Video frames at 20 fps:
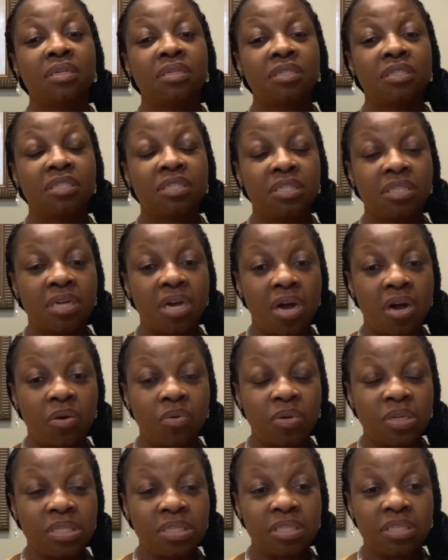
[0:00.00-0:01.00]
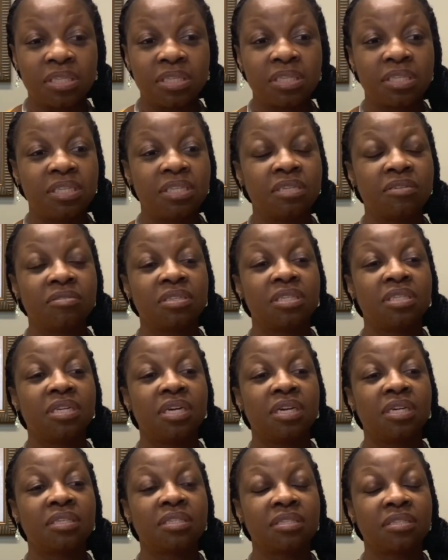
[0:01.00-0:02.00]
She always instilled in
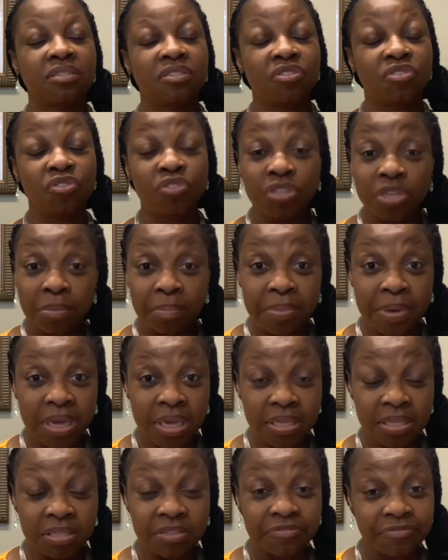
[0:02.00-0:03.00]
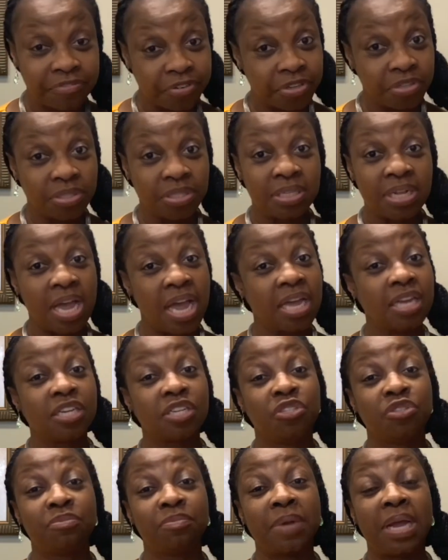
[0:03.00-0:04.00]
us, do your best the first time
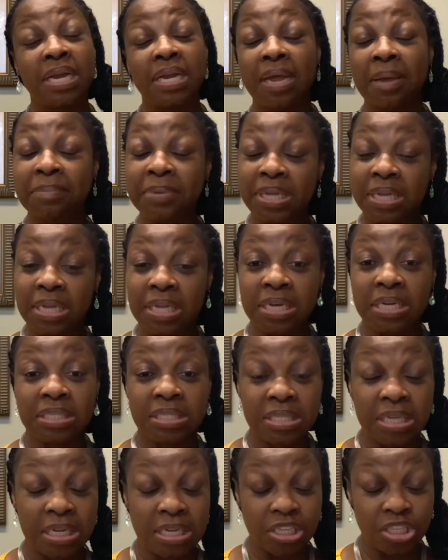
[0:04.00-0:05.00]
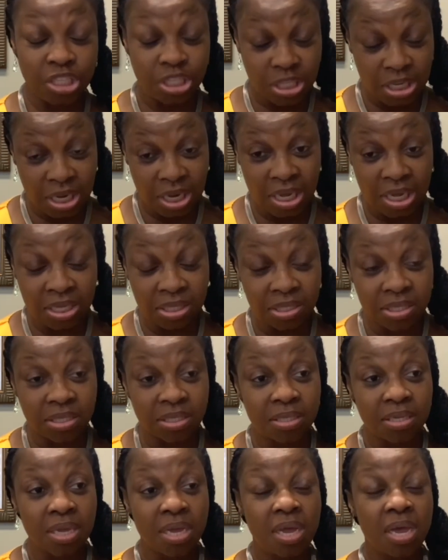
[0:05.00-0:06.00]
because you might not be getting a second
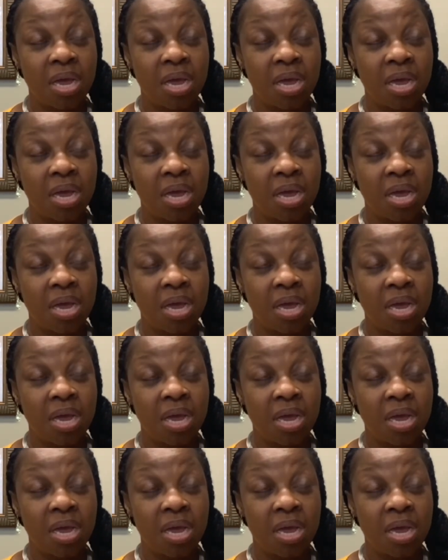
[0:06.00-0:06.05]
chance.